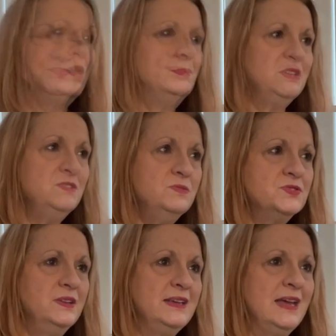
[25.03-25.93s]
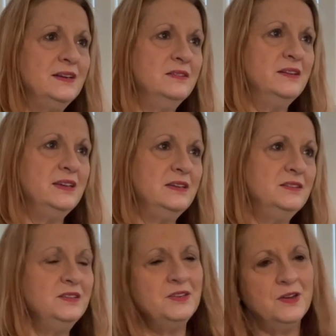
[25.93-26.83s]
But usually at night,
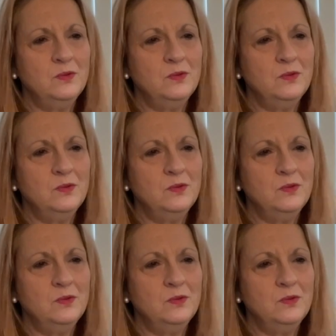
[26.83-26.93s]
you know,